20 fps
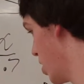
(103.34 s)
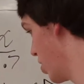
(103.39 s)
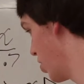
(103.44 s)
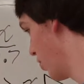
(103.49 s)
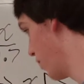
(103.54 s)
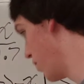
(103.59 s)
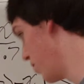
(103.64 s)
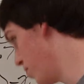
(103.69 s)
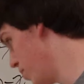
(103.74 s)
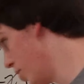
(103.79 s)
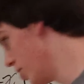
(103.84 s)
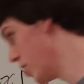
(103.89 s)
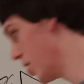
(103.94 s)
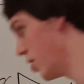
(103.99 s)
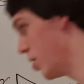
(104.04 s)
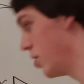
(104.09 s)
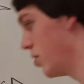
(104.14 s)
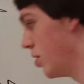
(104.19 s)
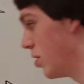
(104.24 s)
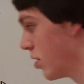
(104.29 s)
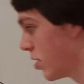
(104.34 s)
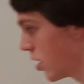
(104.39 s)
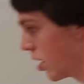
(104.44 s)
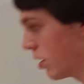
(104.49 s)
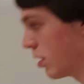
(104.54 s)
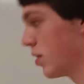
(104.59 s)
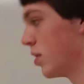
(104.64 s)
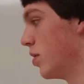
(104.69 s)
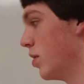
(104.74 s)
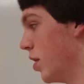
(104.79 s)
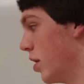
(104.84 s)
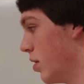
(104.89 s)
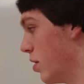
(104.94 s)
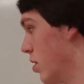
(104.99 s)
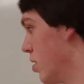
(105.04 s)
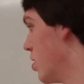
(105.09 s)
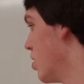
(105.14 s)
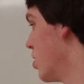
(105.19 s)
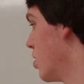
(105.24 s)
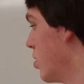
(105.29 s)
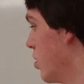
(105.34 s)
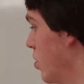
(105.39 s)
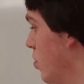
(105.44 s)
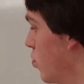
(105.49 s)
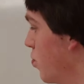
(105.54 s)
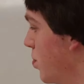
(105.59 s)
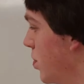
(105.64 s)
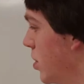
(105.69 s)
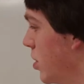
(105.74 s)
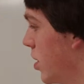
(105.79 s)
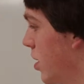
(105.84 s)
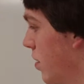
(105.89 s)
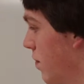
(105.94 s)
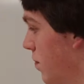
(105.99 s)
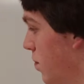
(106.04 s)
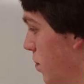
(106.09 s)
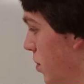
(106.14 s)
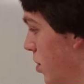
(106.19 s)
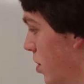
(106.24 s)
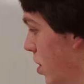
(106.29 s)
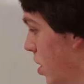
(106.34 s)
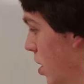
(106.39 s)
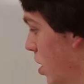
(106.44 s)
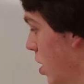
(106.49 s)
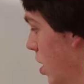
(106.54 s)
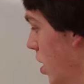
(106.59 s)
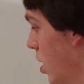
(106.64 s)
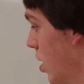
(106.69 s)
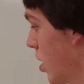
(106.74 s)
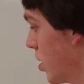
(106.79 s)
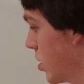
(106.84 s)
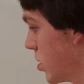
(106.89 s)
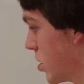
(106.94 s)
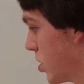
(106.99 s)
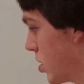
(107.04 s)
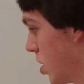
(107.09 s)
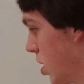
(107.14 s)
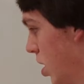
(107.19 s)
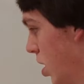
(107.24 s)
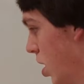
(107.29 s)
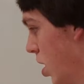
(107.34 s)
Now if you plug that into your calculator, you'll be left with x